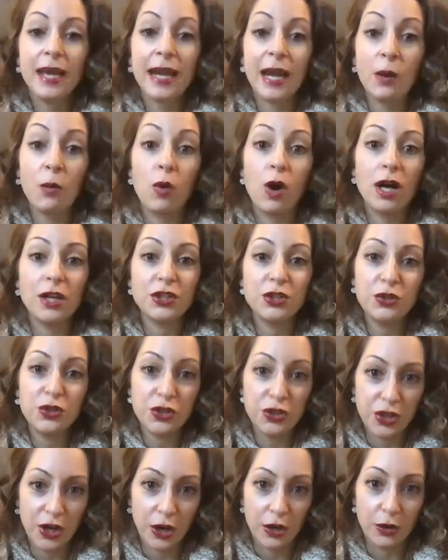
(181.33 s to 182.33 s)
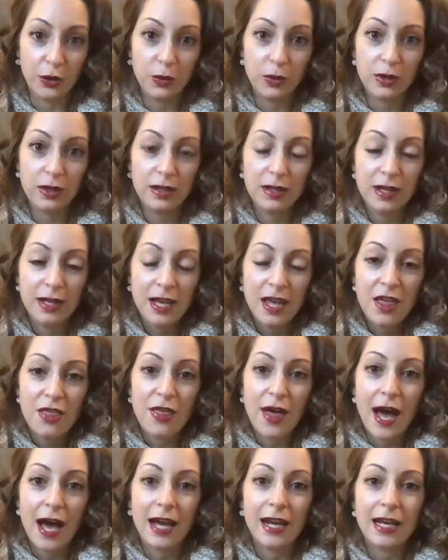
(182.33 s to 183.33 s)
And I want you to know
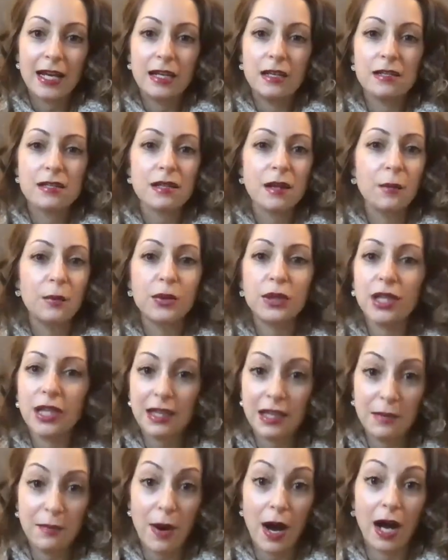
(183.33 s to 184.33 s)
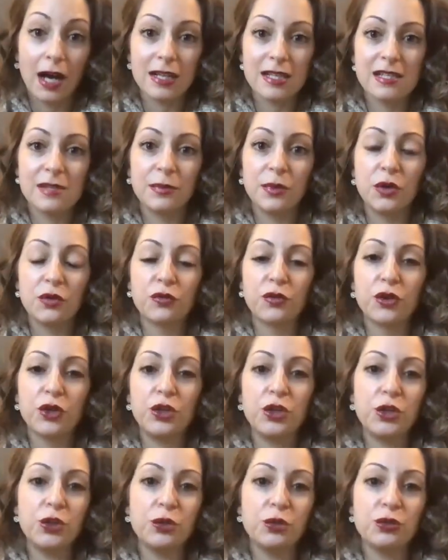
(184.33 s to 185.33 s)
that it is completely possible for
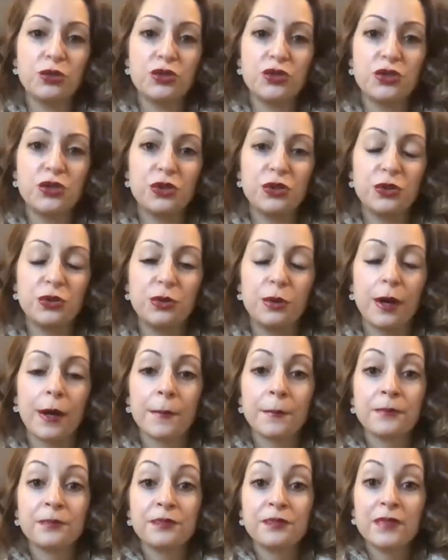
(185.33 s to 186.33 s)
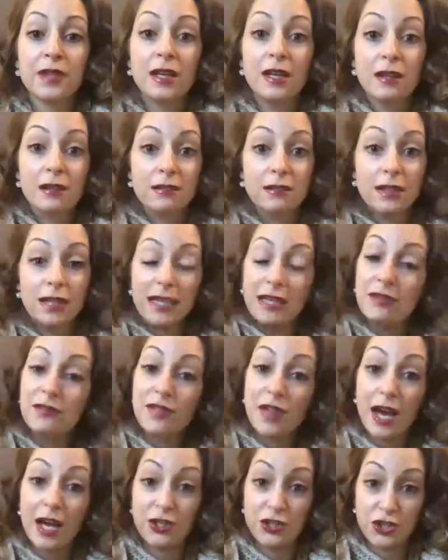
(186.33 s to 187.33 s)
you to leave
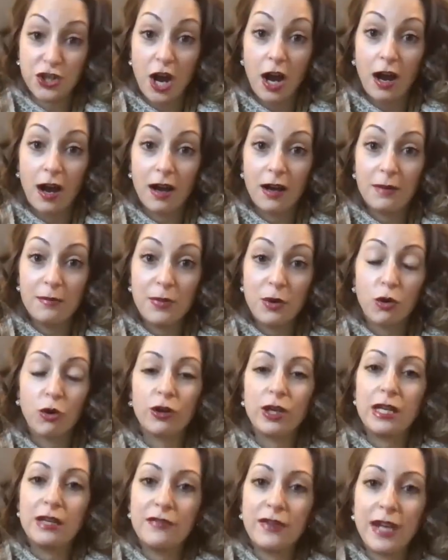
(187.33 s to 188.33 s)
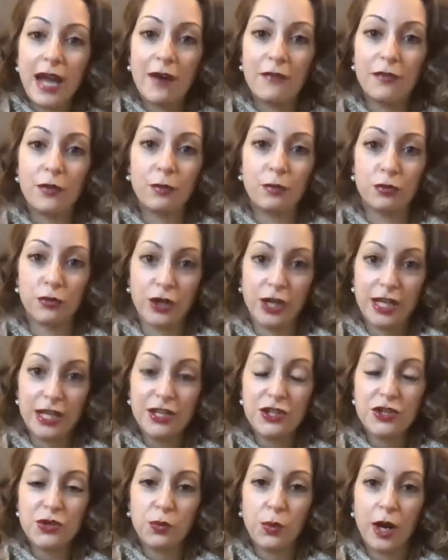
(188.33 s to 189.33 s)
that job or even have a
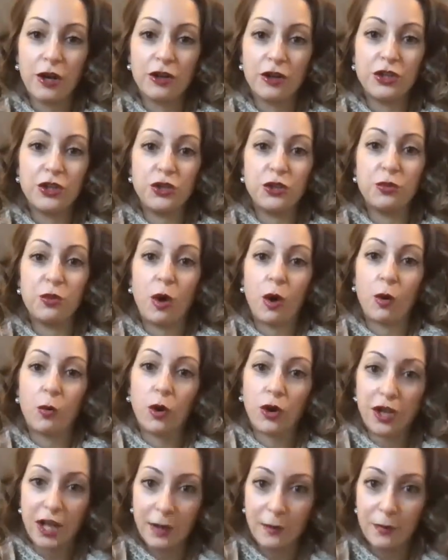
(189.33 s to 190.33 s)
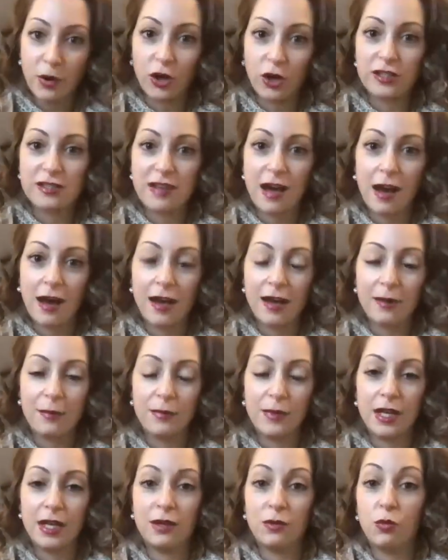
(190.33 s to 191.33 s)
bridge where you are working
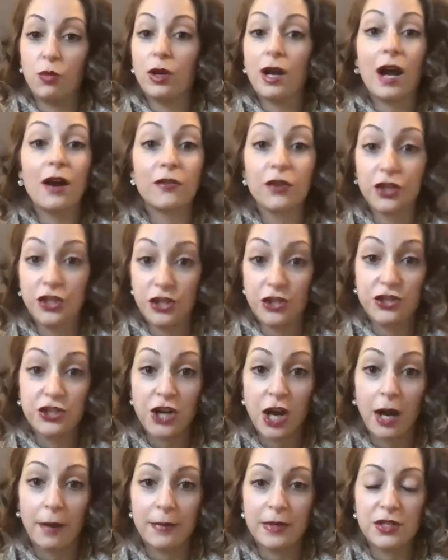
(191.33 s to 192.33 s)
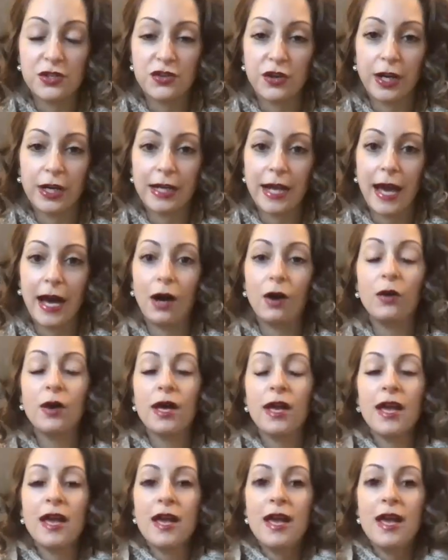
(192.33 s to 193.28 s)
part-time in whatever your job is right now,